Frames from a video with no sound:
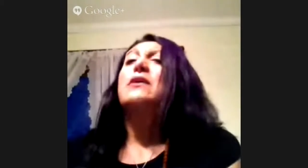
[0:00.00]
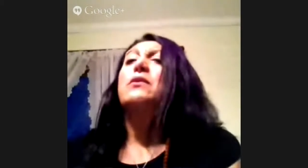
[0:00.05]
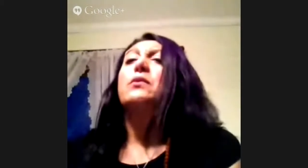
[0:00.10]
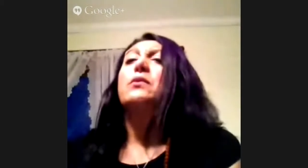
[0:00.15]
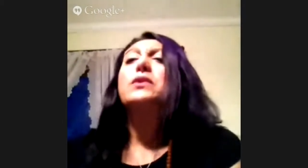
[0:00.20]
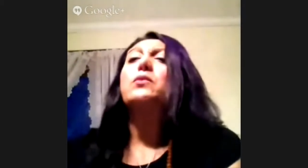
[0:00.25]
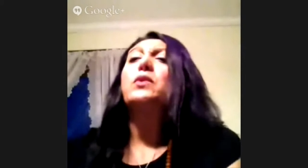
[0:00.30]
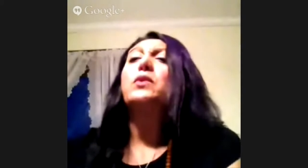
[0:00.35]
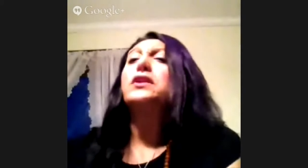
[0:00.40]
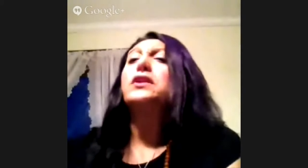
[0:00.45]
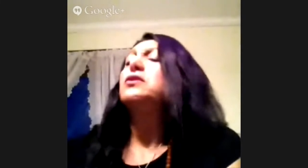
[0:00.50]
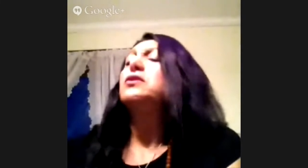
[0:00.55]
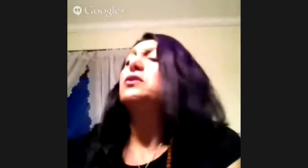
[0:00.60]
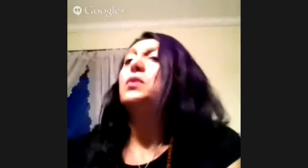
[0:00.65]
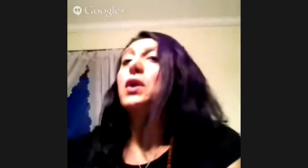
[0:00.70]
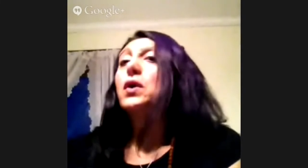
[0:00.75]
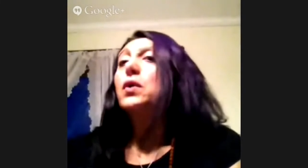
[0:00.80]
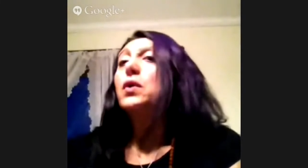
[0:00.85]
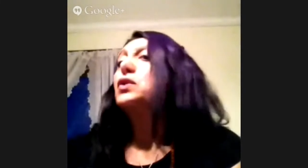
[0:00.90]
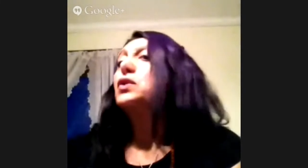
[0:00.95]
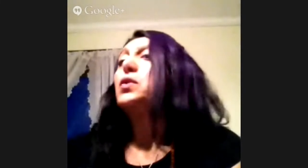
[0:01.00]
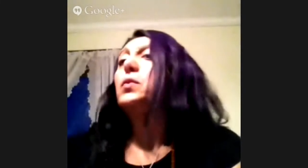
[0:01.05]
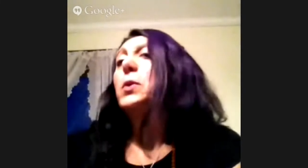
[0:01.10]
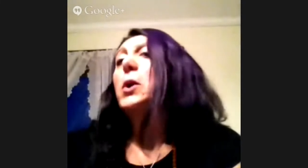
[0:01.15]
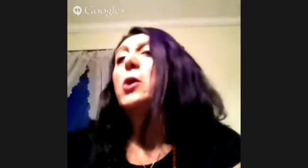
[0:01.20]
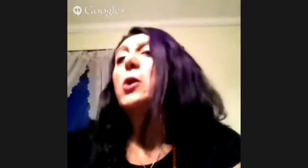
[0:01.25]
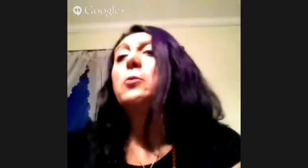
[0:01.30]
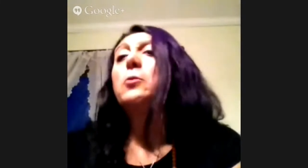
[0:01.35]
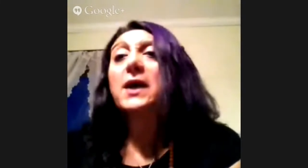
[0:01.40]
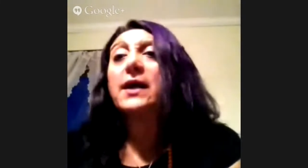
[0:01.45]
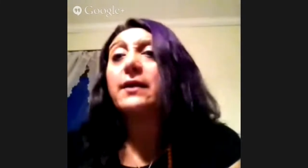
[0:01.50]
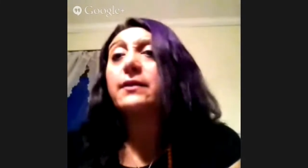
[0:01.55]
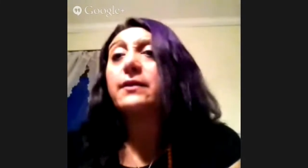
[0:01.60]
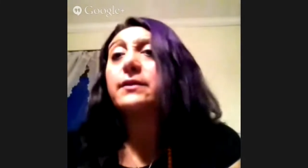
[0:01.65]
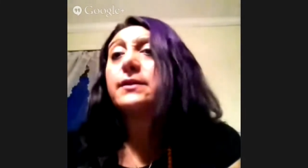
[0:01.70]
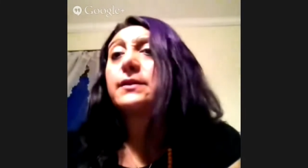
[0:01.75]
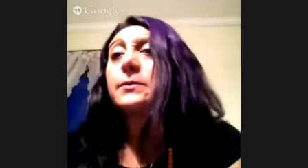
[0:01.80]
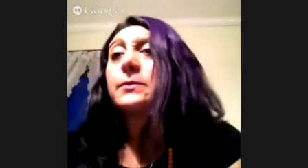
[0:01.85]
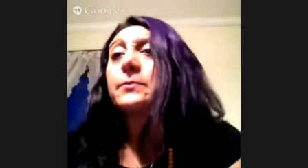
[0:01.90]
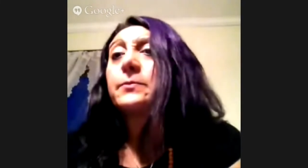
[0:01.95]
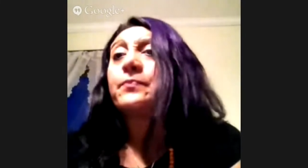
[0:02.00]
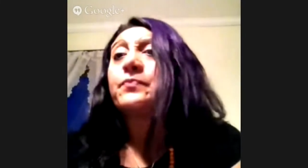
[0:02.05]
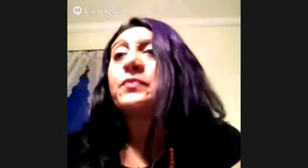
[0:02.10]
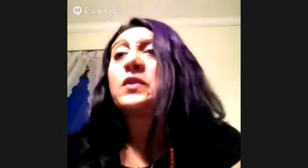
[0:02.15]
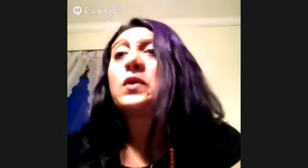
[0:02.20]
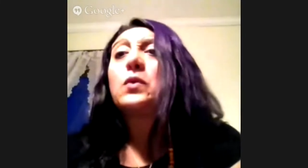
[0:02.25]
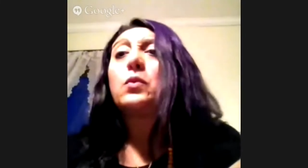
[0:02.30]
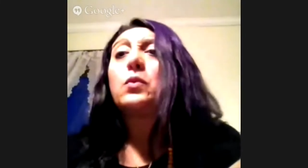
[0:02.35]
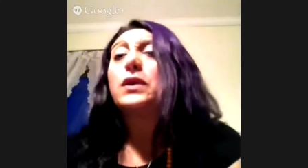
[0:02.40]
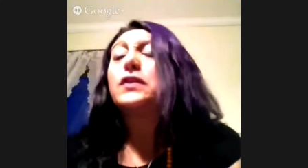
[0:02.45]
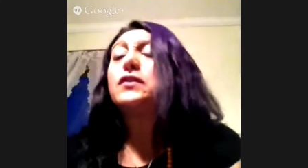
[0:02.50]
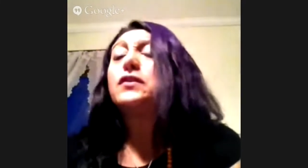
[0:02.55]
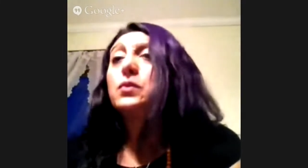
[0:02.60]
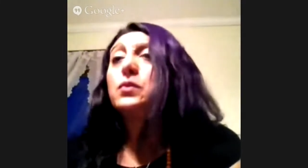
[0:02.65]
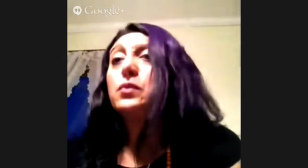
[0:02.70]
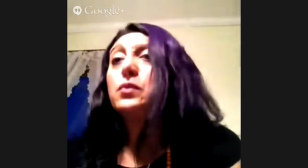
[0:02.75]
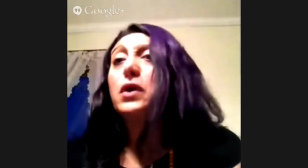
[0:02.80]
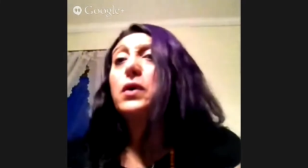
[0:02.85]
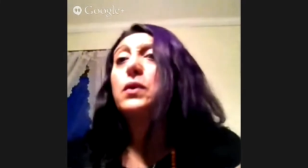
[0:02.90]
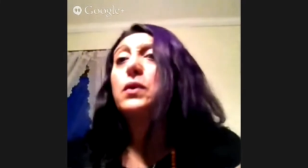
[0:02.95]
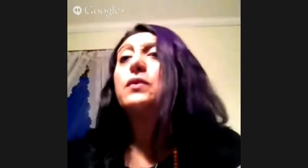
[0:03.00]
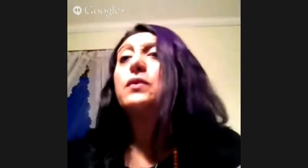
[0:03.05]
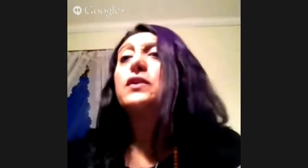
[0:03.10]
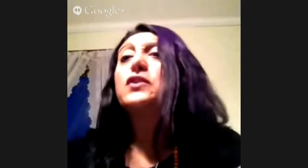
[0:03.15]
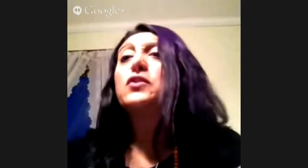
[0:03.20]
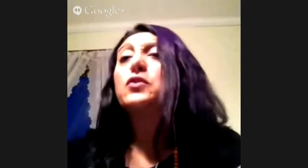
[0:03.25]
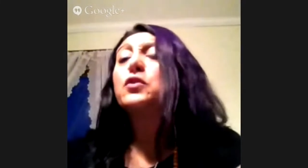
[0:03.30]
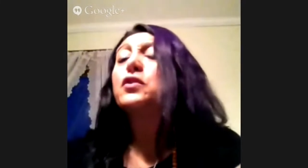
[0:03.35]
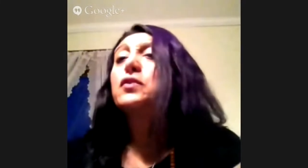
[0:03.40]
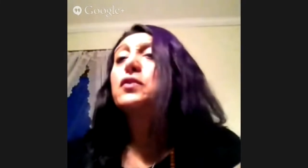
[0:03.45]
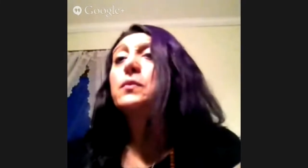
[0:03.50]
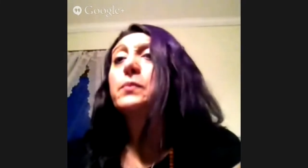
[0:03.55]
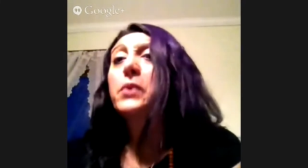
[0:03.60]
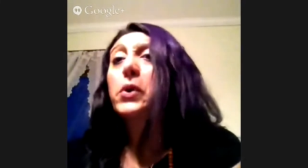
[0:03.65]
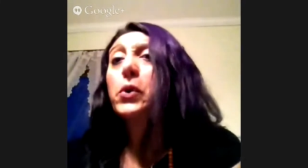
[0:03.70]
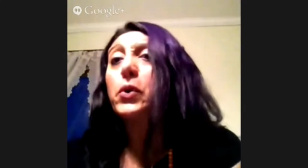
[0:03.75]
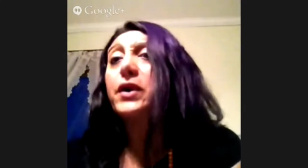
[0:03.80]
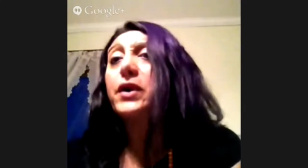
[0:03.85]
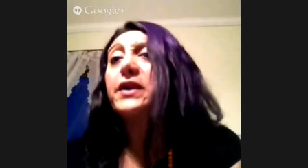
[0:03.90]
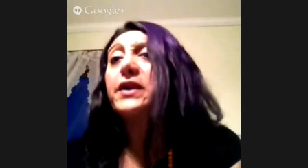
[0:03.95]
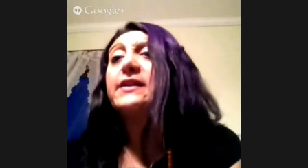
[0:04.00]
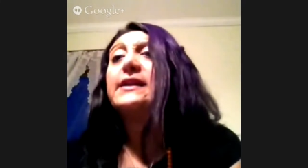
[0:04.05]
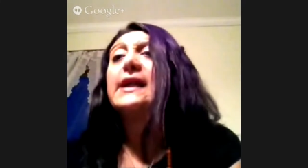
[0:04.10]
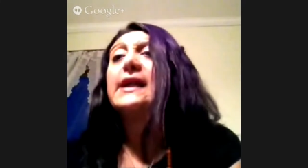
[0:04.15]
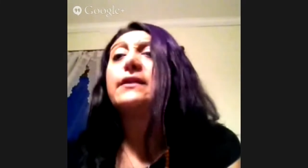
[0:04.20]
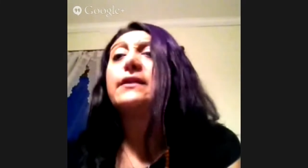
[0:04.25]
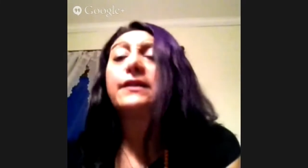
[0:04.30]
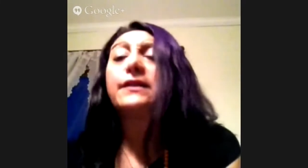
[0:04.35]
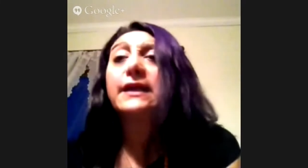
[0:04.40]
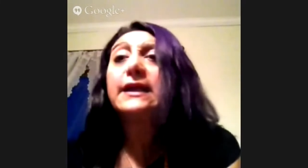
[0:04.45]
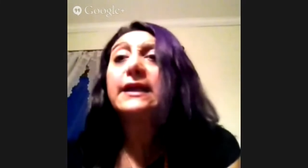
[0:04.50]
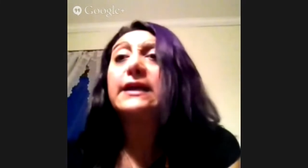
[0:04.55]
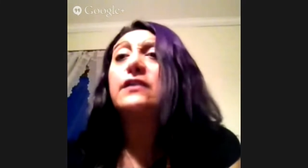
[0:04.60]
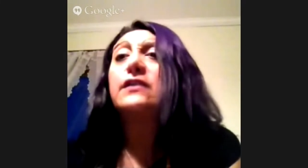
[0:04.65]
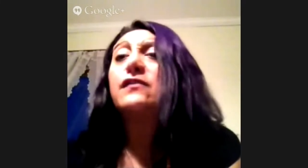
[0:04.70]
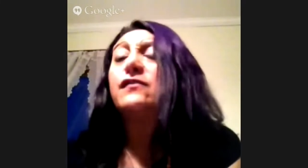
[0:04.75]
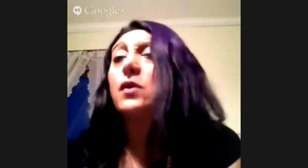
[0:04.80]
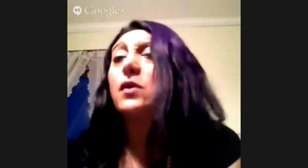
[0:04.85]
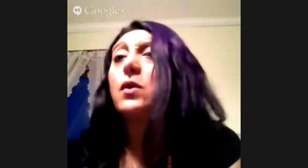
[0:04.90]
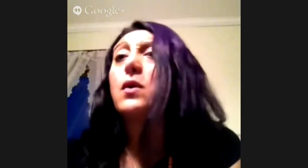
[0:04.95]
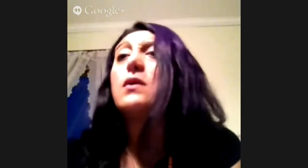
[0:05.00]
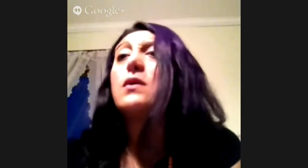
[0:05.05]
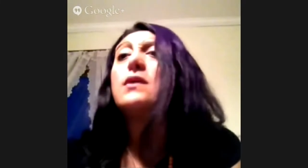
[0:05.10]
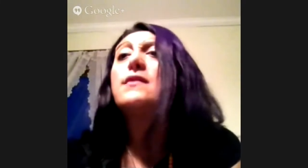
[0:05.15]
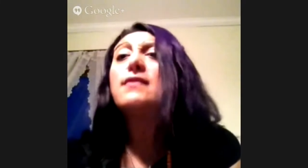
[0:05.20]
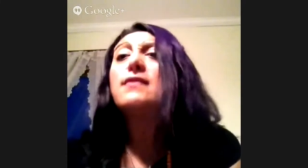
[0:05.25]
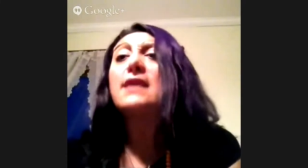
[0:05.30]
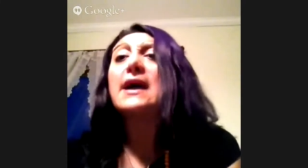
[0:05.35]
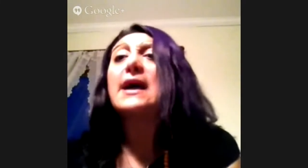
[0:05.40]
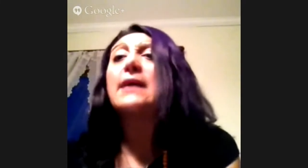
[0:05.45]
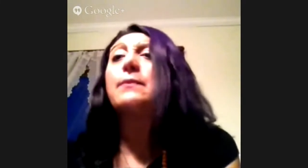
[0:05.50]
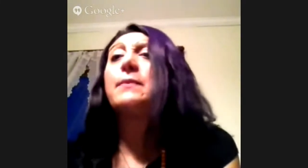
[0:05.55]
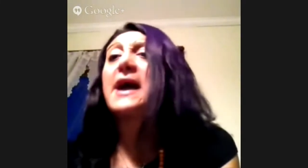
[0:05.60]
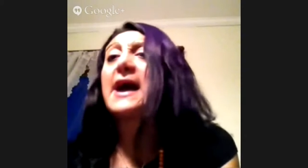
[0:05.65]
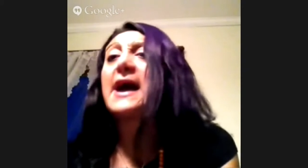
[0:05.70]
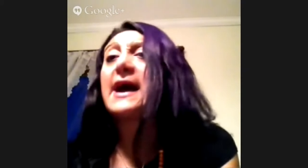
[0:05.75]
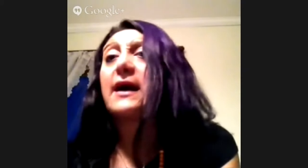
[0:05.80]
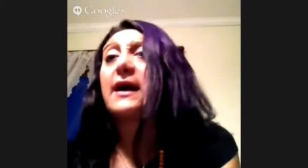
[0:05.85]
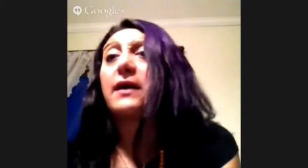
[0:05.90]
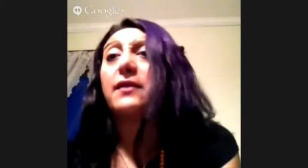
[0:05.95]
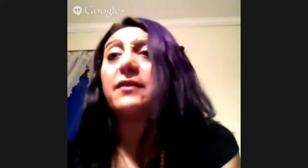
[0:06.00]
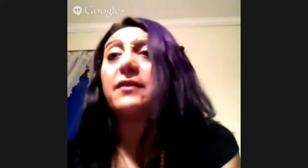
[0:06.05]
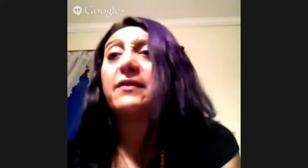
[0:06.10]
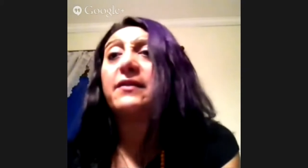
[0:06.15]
Once you know your purpose, once you know that you're supported and safe on that path,